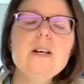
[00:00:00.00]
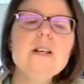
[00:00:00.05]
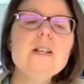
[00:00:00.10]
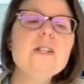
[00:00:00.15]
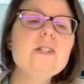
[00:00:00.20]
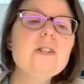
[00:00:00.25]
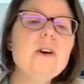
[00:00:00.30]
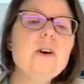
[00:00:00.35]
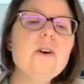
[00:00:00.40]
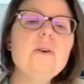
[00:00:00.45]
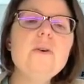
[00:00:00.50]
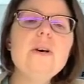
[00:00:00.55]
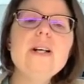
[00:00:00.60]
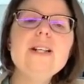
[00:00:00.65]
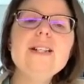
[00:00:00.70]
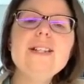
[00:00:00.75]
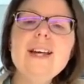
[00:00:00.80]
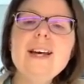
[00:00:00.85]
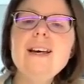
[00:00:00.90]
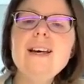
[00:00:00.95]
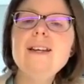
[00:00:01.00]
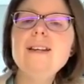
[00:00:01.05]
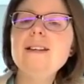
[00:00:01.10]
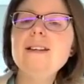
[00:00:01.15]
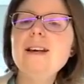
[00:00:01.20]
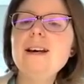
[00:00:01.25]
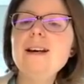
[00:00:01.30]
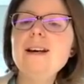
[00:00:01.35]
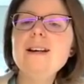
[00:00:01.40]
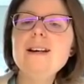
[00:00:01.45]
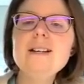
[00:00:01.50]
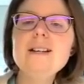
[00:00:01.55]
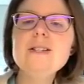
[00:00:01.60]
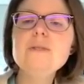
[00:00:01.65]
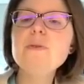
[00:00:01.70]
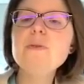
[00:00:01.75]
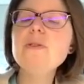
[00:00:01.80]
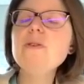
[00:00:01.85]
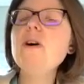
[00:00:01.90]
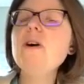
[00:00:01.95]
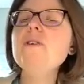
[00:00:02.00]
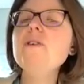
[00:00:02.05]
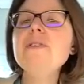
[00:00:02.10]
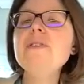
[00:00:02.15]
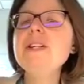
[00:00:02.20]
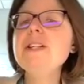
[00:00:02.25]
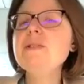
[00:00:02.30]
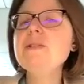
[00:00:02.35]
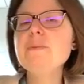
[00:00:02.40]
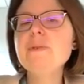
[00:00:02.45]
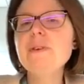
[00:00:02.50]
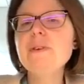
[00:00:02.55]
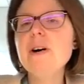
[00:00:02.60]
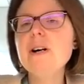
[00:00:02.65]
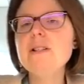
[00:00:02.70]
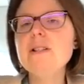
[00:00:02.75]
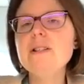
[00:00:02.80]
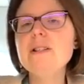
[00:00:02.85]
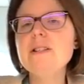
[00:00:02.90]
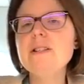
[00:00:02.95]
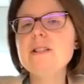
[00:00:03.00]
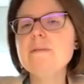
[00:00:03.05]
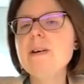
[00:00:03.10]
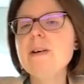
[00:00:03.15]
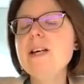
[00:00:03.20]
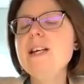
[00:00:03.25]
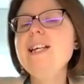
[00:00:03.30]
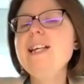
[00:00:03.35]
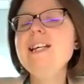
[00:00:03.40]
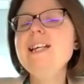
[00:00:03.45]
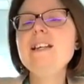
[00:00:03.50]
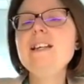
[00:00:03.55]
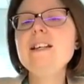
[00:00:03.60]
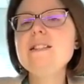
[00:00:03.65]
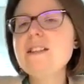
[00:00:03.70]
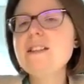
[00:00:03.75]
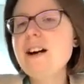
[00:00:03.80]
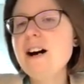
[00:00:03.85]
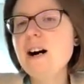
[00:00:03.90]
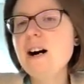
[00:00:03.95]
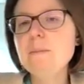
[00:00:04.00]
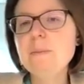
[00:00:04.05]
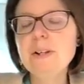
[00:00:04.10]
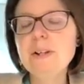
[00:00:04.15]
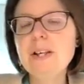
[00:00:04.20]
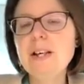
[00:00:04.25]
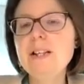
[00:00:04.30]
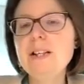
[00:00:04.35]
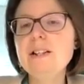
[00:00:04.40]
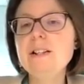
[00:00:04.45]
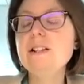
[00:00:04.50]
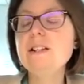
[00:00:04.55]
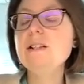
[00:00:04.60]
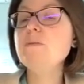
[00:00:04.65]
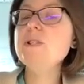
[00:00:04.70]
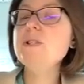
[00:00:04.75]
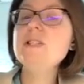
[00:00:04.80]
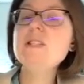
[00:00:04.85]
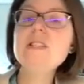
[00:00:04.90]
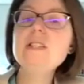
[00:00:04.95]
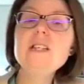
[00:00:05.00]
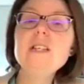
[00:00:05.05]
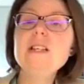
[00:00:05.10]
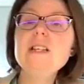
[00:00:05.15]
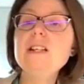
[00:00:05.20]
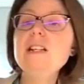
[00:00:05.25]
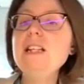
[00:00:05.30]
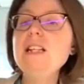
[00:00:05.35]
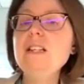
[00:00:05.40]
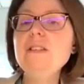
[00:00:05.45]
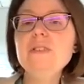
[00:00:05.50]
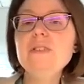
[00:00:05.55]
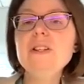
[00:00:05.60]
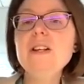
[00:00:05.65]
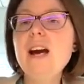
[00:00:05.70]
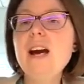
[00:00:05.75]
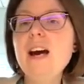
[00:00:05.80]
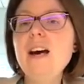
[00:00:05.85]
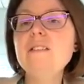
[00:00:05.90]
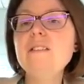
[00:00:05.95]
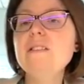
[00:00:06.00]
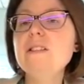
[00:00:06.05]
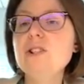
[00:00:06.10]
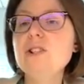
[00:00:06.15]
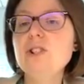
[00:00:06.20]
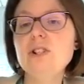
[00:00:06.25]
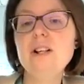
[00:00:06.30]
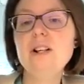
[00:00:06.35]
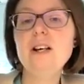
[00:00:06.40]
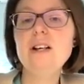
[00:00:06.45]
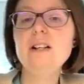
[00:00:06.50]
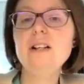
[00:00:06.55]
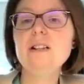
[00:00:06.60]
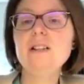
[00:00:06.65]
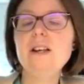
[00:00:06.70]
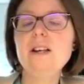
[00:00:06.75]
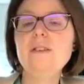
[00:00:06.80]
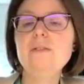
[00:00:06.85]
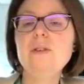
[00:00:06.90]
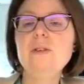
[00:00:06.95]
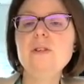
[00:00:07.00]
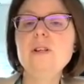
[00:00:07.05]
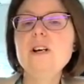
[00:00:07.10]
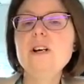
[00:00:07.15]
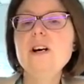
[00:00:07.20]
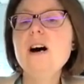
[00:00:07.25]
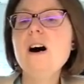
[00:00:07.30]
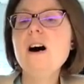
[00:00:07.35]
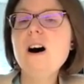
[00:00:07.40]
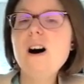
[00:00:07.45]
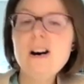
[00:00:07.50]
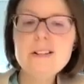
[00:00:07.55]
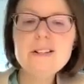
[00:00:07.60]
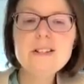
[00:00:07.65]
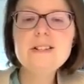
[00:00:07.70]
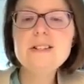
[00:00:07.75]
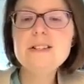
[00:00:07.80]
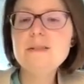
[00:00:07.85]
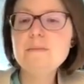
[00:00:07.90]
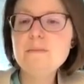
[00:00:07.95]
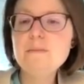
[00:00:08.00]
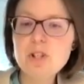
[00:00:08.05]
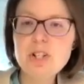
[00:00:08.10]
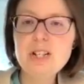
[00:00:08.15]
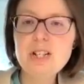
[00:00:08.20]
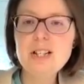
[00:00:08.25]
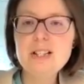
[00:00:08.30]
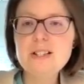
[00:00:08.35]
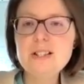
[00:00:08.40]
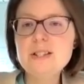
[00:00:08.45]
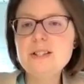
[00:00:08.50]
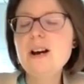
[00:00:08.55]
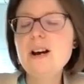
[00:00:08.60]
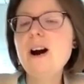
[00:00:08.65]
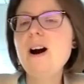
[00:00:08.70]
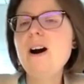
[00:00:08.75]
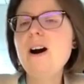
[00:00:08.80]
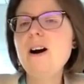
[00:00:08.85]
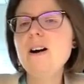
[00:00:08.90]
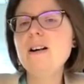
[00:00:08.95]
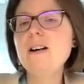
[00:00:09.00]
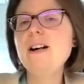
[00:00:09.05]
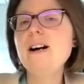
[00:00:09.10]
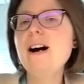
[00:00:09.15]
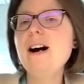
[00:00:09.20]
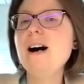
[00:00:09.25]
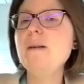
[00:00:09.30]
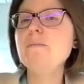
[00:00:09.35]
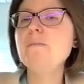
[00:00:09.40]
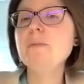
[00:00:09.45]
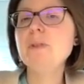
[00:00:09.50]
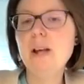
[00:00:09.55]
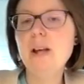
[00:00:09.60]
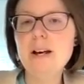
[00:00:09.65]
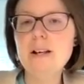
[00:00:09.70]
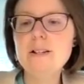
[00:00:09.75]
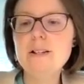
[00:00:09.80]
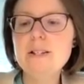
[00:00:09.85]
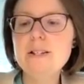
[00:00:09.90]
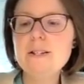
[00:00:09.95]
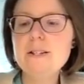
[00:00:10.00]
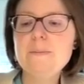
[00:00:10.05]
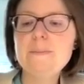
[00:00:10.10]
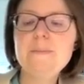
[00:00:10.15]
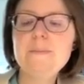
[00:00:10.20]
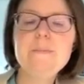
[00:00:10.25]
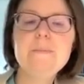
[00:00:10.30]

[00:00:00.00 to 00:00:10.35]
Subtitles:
So again, as with all things with autism, it gets complicated, and we see it even at the genetic level. Autism genes are complex.